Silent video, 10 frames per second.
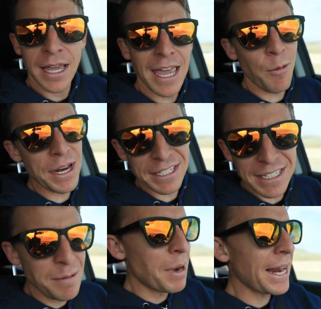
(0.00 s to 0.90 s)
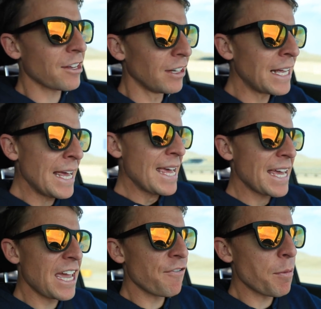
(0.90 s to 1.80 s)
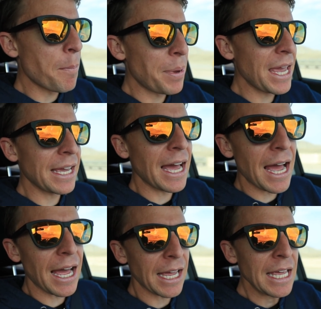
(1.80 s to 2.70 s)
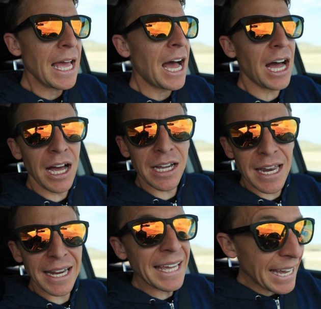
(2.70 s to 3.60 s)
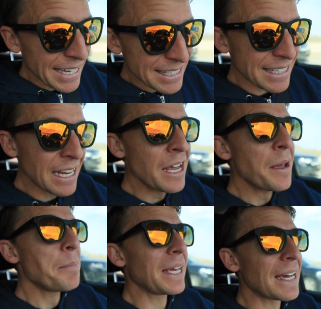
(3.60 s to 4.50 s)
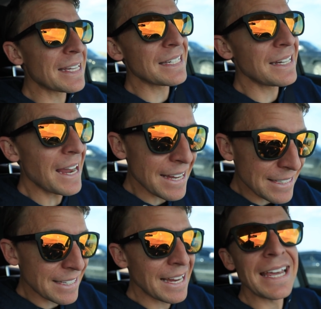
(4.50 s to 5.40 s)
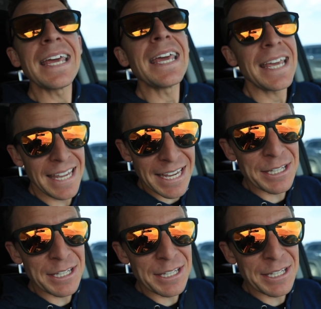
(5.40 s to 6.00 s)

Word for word: Can't wait to see Michael. Give him a big uh, hug and a kiss because yes, he